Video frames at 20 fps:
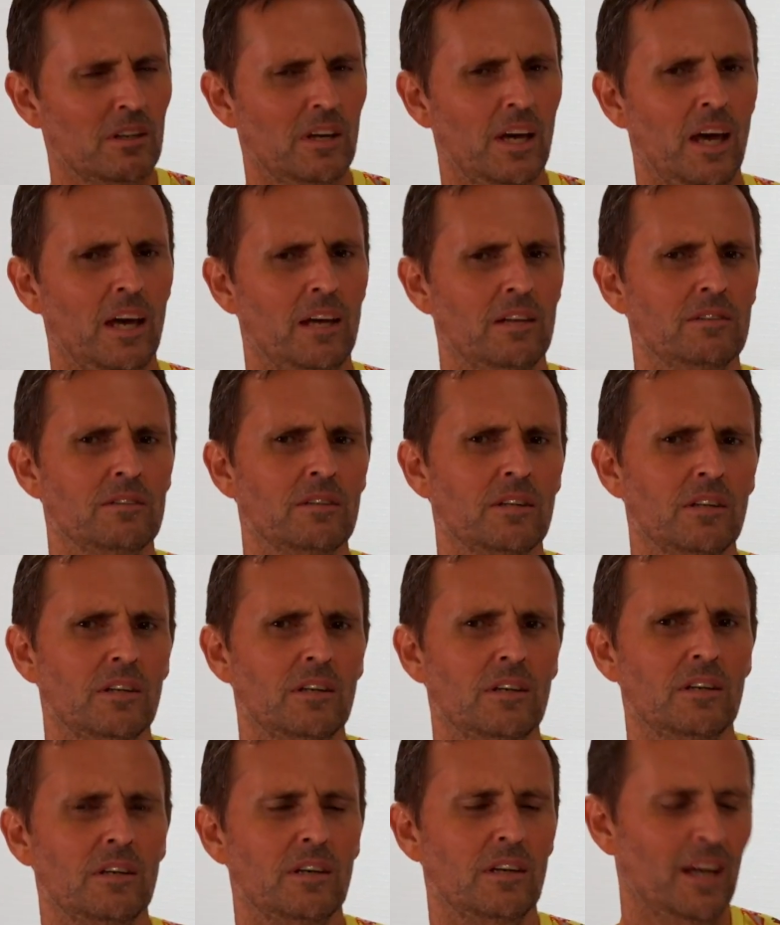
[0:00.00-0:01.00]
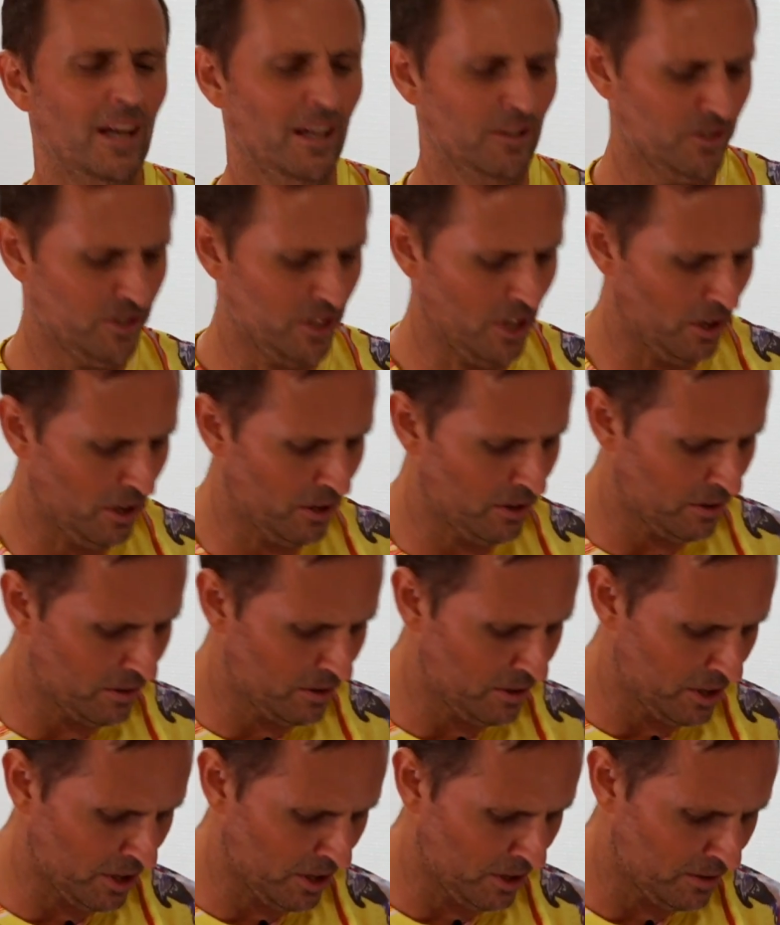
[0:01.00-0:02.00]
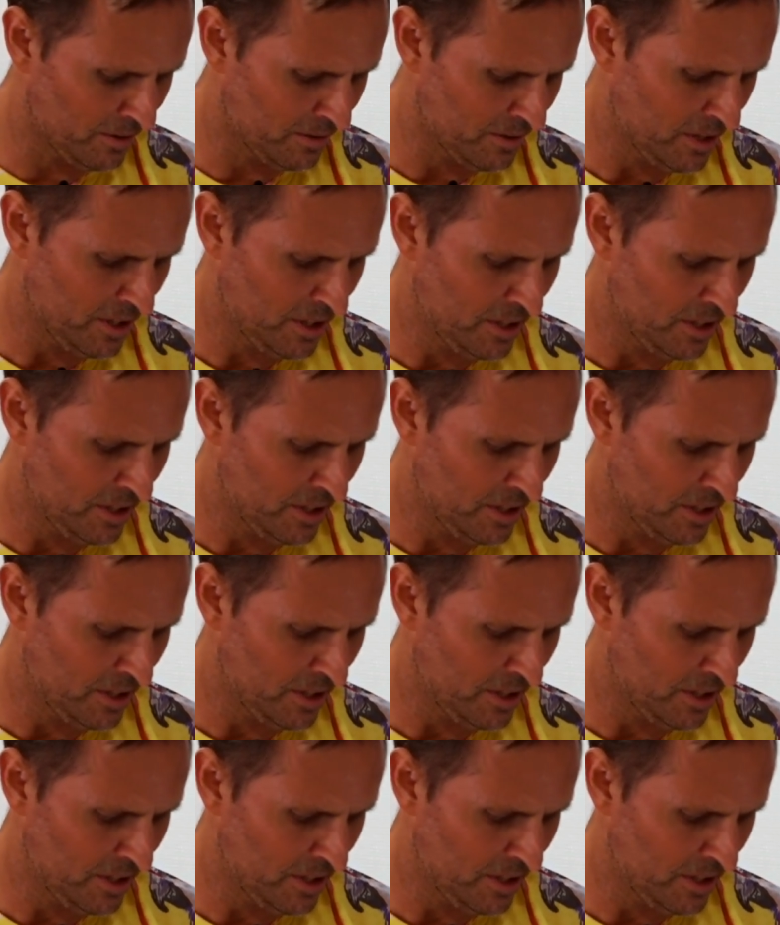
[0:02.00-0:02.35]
and and so you know